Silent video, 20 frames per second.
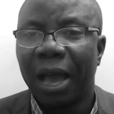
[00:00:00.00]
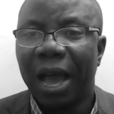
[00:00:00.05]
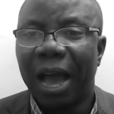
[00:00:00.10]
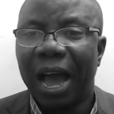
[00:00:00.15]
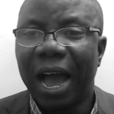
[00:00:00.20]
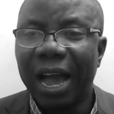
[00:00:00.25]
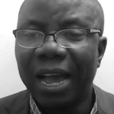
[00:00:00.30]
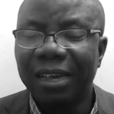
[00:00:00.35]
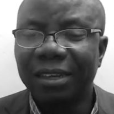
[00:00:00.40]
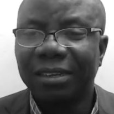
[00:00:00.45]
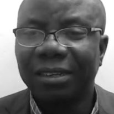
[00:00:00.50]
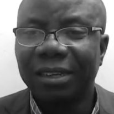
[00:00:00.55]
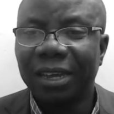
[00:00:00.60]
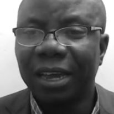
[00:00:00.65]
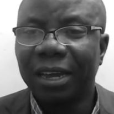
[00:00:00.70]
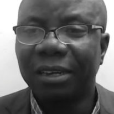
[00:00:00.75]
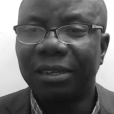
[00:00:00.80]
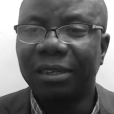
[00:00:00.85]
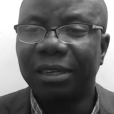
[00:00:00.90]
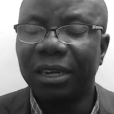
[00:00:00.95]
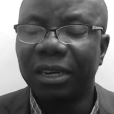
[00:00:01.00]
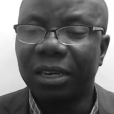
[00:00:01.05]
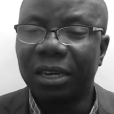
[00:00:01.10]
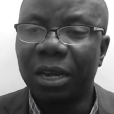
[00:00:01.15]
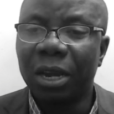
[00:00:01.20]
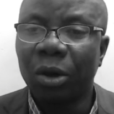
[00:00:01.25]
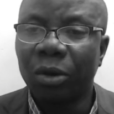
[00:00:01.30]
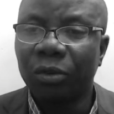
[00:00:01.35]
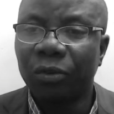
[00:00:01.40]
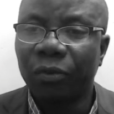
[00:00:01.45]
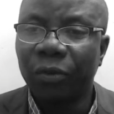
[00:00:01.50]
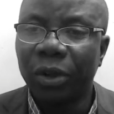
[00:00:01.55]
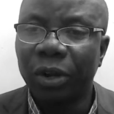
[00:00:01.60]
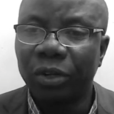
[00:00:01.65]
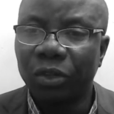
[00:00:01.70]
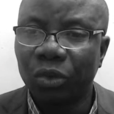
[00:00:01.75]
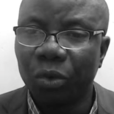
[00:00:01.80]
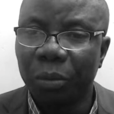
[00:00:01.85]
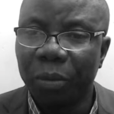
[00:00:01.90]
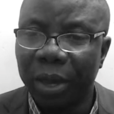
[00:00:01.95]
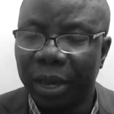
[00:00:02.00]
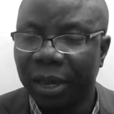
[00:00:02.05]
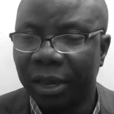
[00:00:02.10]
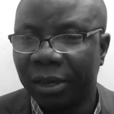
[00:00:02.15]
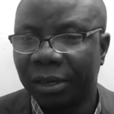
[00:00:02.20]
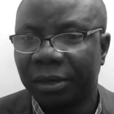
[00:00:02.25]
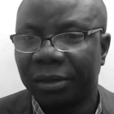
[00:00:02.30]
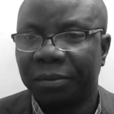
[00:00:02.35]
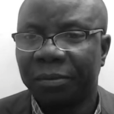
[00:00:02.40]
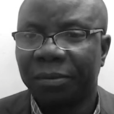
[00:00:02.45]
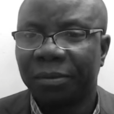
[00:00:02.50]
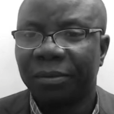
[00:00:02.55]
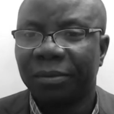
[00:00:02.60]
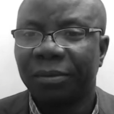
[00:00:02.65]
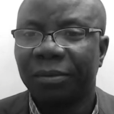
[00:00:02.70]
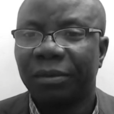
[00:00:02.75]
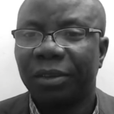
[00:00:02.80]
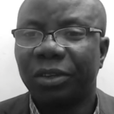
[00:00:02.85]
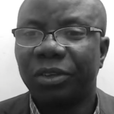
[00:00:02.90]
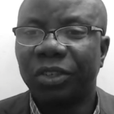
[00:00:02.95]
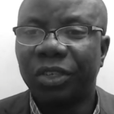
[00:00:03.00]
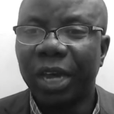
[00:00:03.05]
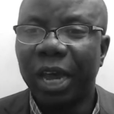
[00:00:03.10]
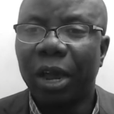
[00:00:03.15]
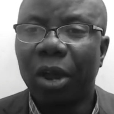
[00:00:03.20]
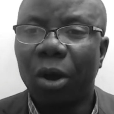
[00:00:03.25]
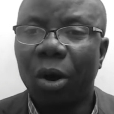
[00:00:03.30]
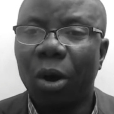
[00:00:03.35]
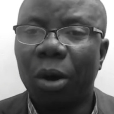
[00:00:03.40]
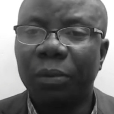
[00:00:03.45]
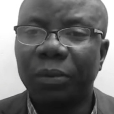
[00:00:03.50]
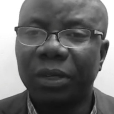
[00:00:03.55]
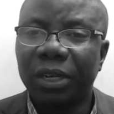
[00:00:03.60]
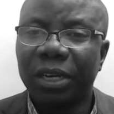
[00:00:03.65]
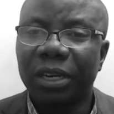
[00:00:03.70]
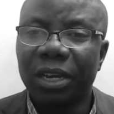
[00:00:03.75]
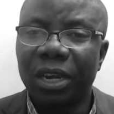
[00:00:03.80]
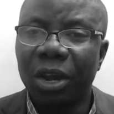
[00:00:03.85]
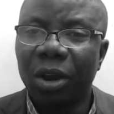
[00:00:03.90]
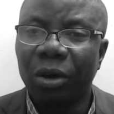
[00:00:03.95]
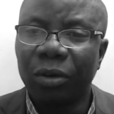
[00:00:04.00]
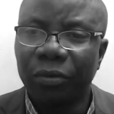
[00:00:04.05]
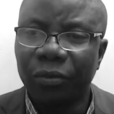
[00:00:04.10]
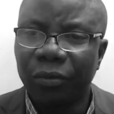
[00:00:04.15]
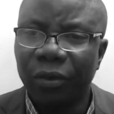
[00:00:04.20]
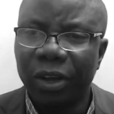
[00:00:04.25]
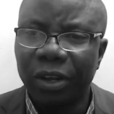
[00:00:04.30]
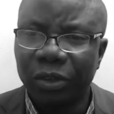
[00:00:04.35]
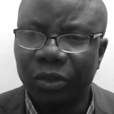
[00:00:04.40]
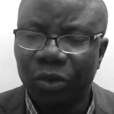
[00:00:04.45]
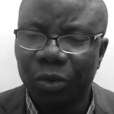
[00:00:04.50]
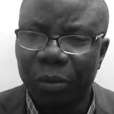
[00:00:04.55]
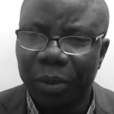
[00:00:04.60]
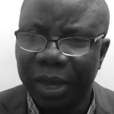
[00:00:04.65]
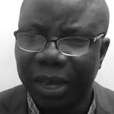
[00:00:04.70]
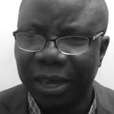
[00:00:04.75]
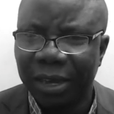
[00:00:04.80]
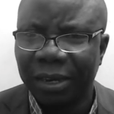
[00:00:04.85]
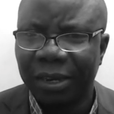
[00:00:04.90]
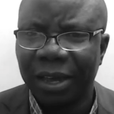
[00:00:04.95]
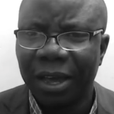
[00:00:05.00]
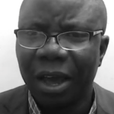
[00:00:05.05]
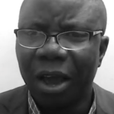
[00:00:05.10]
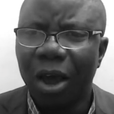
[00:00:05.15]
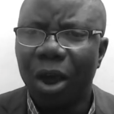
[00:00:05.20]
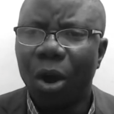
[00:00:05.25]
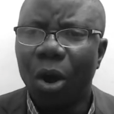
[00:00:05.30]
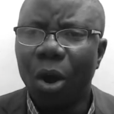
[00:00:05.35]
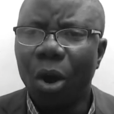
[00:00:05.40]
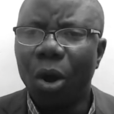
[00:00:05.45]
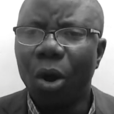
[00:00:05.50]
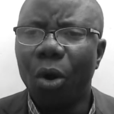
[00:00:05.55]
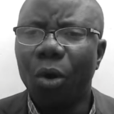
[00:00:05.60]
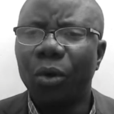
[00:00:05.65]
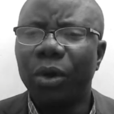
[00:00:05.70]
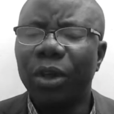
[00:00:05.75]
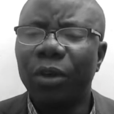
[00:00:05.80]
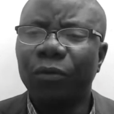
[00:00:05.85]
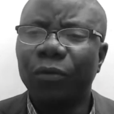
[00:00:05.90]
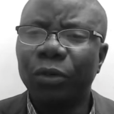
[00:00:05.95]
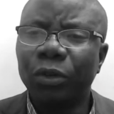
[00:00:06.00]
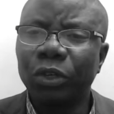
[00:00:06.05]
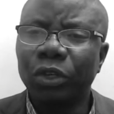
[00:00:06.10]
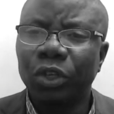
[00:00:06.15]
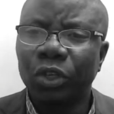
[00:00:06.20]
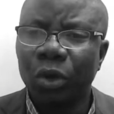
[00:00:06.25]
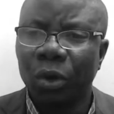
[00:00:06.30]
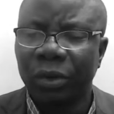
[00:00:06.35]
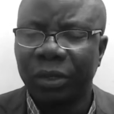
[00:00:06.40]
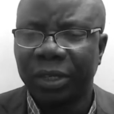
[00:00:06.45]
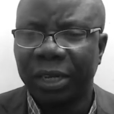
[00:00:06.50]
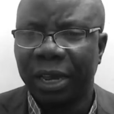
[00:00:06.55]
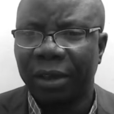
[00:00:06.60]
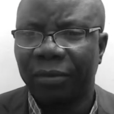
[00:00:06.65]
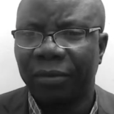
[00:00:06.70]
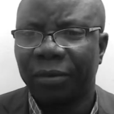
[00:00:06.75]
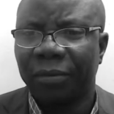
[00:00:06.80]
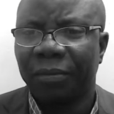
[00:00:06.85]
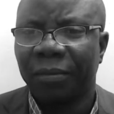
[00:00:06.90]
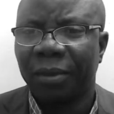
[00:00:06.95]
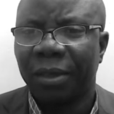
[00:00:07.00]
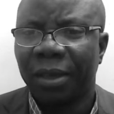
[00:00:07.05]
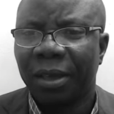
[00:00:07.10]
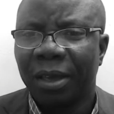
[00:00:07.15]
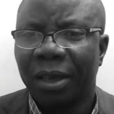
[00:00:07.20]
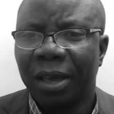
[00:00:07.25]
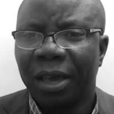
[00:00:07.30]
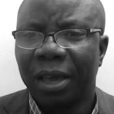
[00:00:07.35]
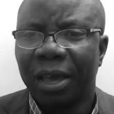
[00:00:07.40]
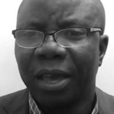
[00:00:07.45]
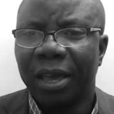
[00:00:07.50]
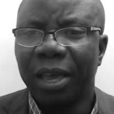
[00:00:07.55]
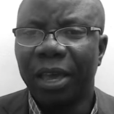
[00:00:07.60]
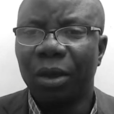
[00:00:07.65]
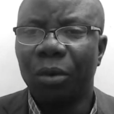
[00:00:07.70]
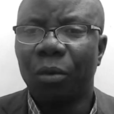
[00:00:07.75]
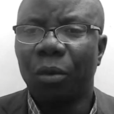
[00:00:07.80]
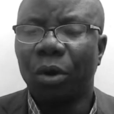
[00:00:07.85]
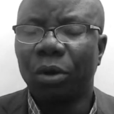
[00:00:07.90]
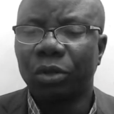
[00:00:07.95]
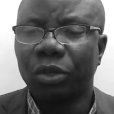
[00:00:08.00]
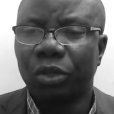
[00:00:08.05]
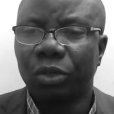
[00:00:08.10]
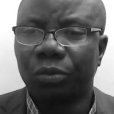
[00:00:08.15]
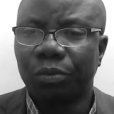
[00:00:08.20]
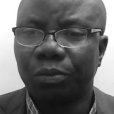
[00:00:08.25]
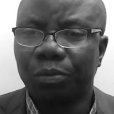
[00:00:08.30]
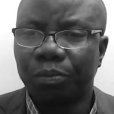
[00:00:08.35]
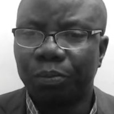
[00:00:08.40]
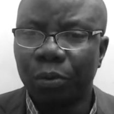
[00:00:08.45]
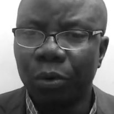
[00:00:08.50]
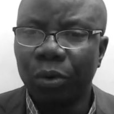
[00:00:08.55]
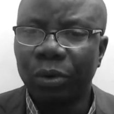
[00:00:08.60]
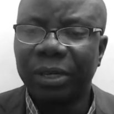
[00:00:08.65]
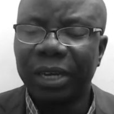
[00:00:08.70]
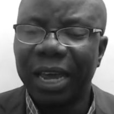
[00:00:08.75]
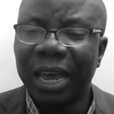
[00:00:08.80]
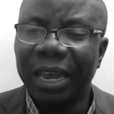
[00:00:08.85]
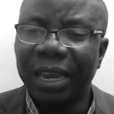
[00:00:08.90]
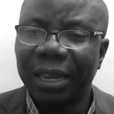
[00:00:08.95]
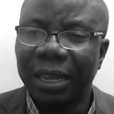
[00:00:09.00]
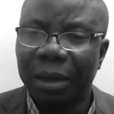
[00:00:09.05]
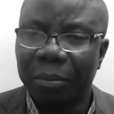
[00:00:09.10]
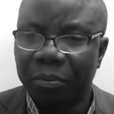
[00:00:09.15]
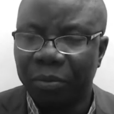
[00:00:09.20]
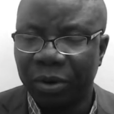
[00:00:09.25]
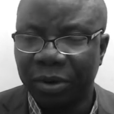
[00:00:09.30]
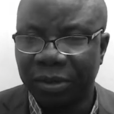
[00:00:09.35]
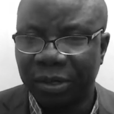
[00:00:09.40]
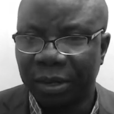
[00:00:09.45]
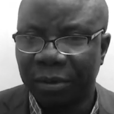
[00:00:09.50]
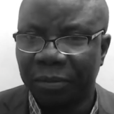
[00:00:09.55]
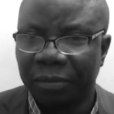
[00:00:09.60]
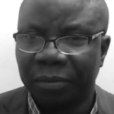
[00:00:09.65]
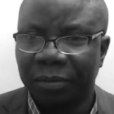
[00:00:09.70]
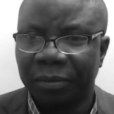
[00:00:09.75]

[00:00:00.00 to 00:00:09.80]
Isaac did not fail to make it. Jacob did not fail to make it. Oh, even Joseph, he was put in the prison.